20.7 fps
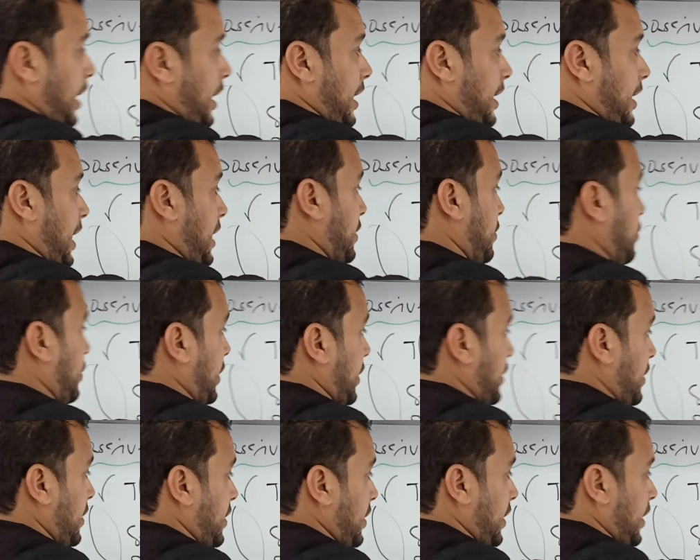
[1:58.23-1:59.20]
And as you
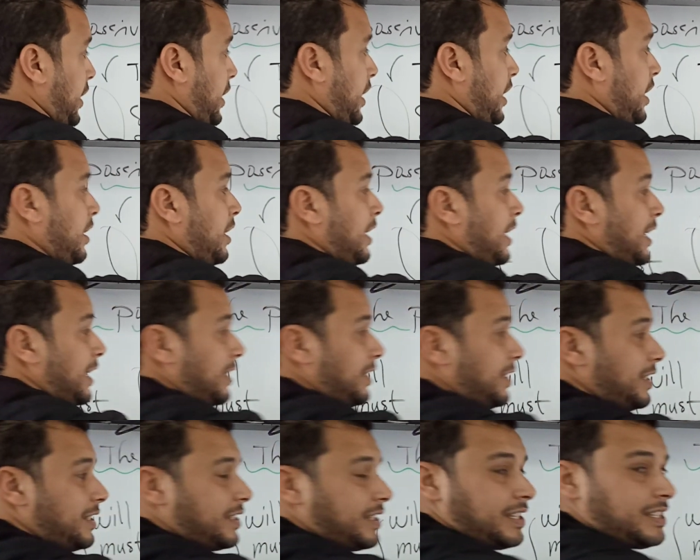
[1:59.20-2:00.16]
can see here,
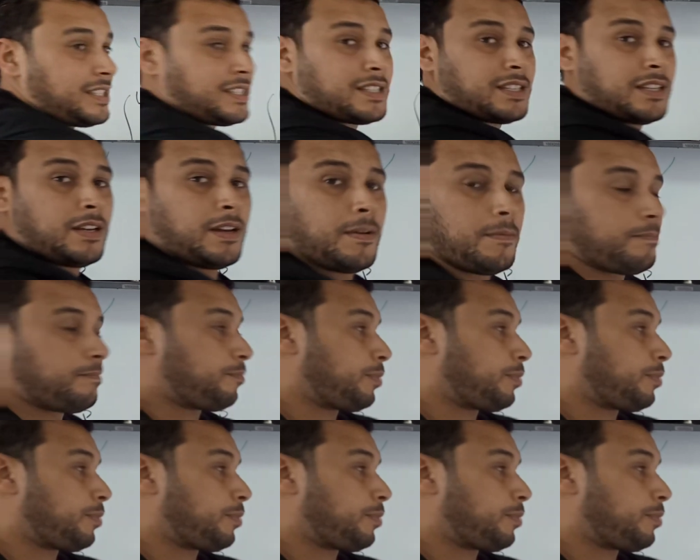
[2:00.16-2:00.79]
this is